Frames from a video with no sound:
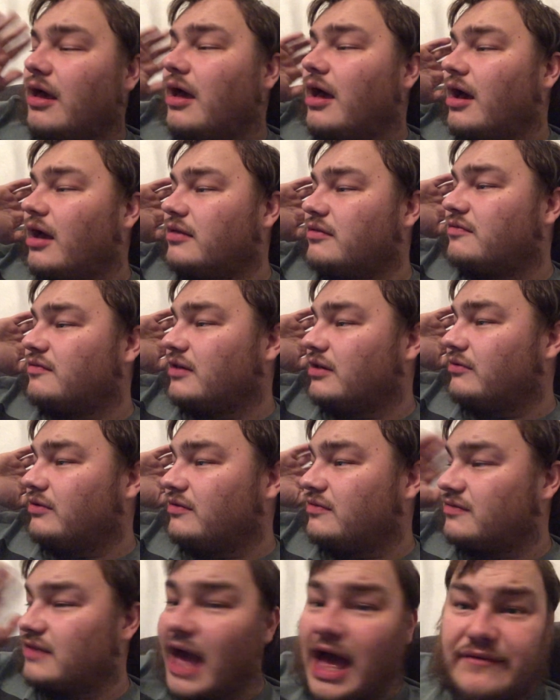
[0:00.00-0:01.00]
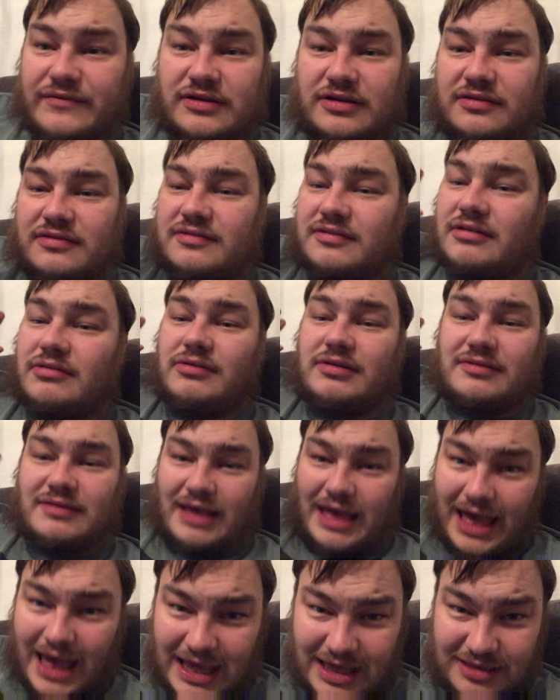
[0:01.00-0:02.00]
and Series 7 and Series
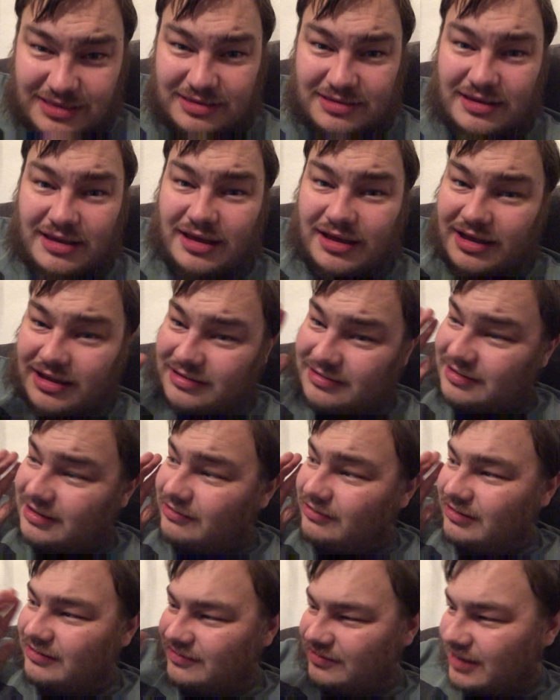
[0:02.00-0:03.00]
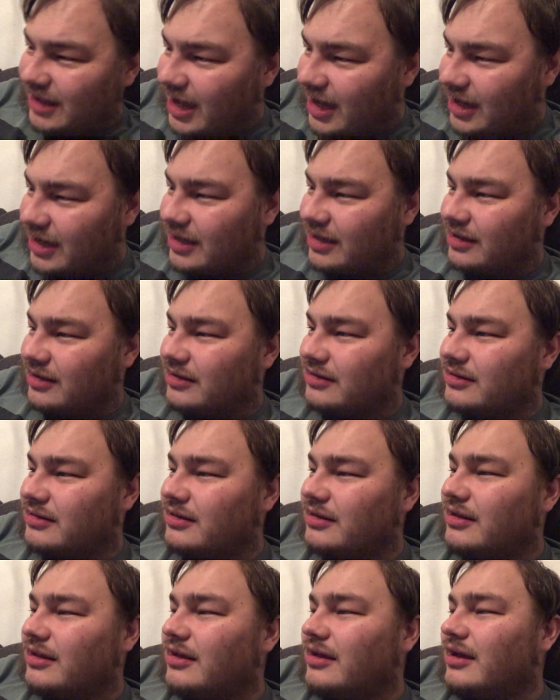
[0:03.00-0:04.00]
8 and Series 9
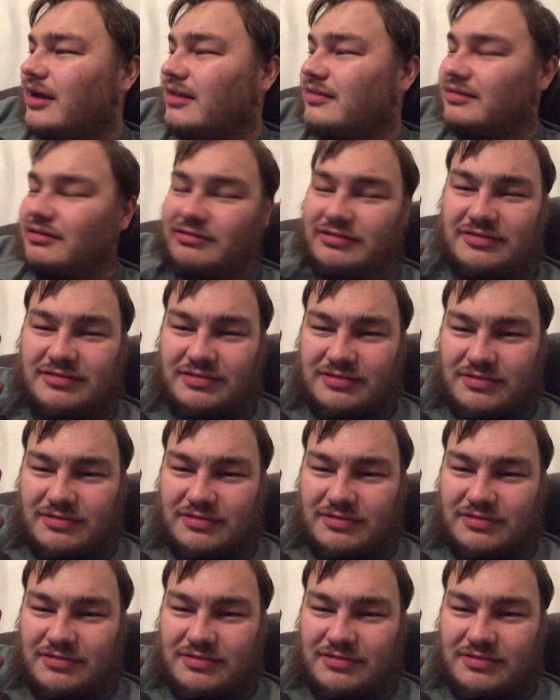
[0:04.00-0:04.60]
and Series